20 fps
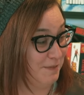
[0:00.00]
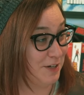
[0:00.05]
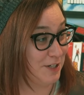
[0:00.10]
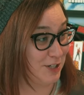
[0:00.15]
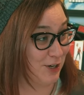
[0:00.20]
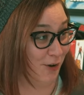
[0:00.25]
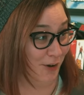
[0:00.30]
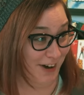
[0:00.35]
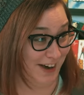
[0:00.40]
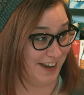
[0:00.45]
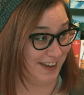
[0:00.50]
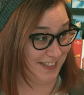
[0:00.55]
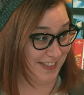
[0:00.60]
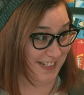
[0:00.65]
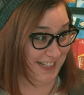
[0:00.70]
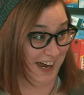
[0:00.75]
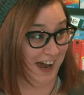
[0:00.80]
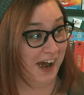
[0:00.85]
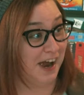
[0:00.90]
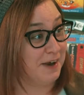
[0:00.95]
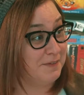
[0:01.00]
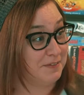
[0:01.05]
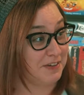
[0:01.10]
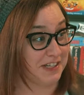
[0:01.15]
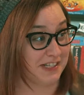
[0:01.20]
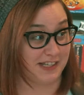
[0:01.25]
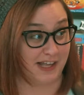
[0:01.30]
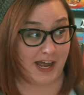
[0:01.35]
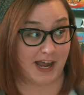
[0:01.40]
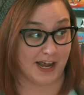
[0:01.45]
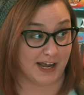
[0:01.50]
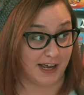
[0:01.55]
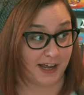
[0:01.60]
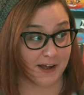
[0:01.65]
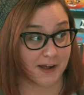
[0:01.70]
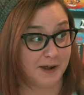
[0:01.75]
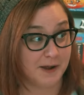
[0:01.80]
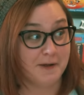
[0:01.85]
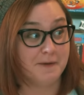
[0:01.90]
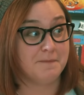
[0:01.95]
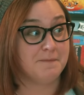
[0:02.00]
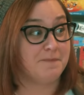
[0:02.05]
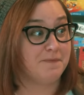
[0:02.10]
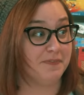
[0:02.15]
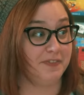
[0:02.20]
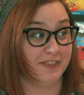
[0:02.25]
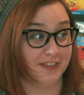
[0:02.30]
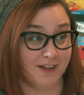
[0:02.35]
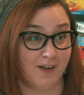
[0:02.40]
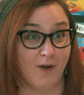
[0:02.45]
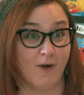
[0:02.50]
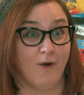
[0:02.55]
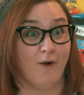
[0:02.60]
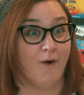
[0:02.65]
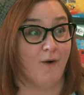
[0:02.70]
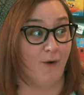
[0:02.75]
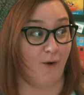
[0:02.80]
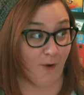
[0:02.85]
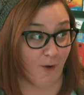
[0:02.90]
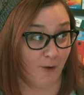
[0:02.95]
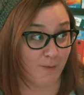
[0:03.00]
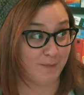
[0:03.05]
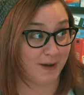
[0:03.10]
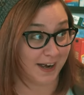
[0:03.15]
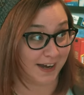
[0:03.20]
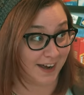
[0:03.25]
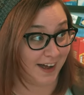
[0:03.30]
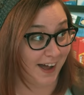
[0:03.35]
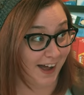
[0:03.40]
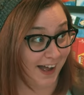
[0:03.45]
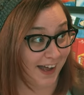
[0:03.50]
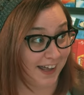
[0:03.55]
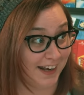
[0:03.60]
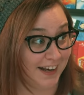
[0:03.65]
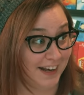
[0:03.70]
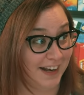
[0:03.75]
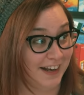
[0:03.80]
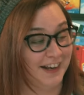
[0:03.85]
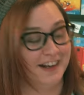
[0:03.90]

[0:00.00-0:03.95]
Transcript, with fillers: majority of the time. Because, like, oh if my you, God. If